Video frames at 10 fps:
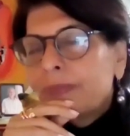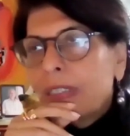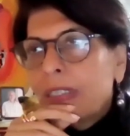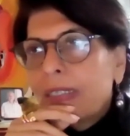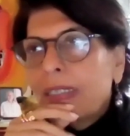
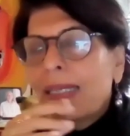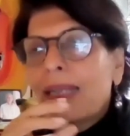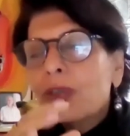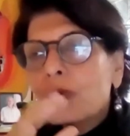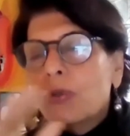further than
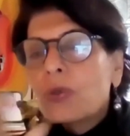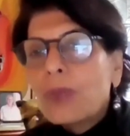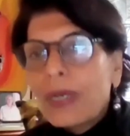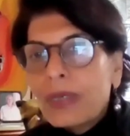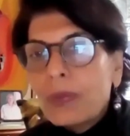that. So
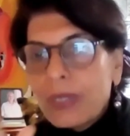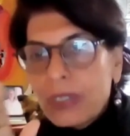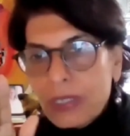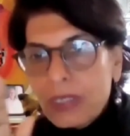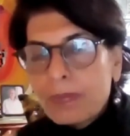don't worry,
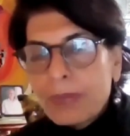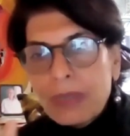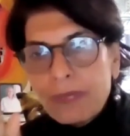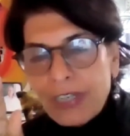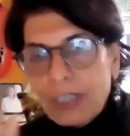we'll just
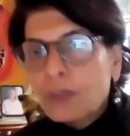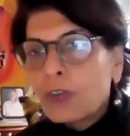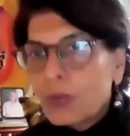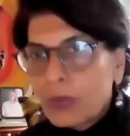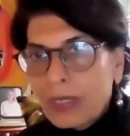be
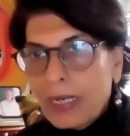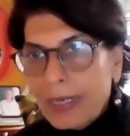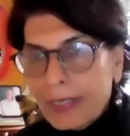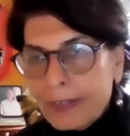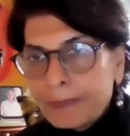faithful to the
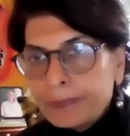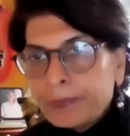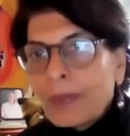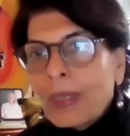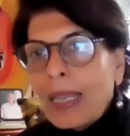diet.
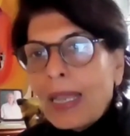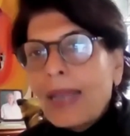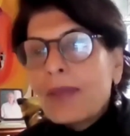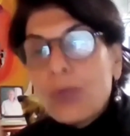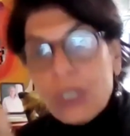
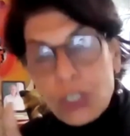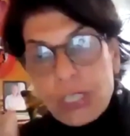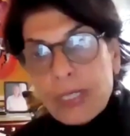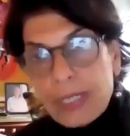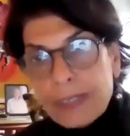And which
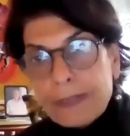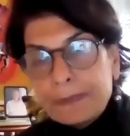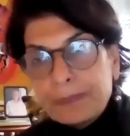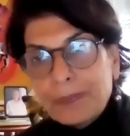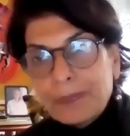she did.
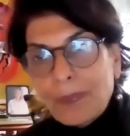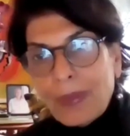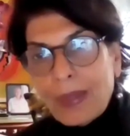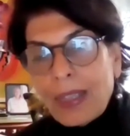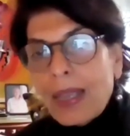
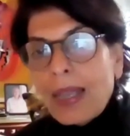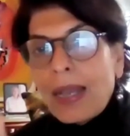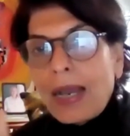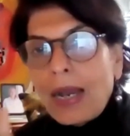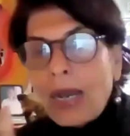
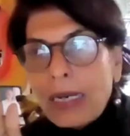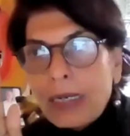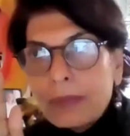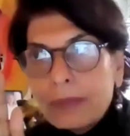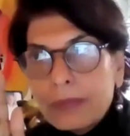
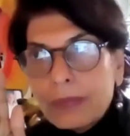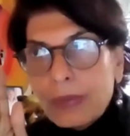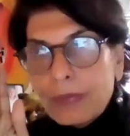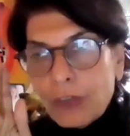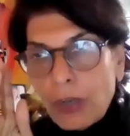
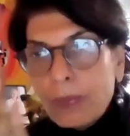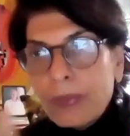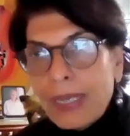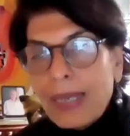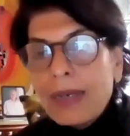
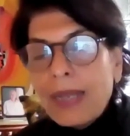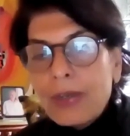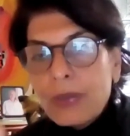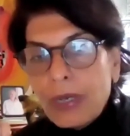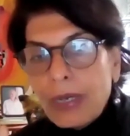From there,
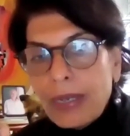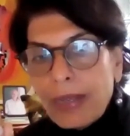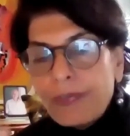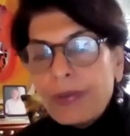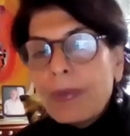and
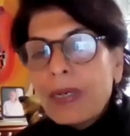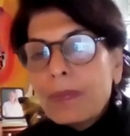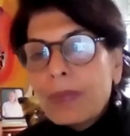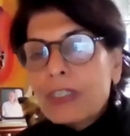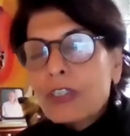
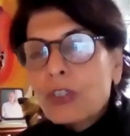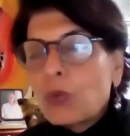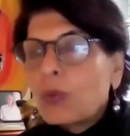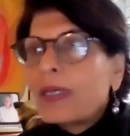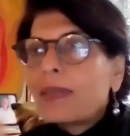everybody must
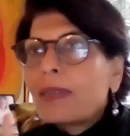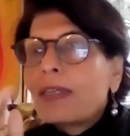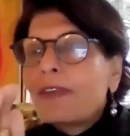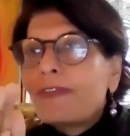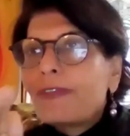know that
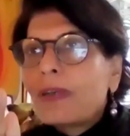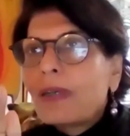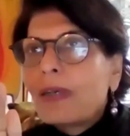if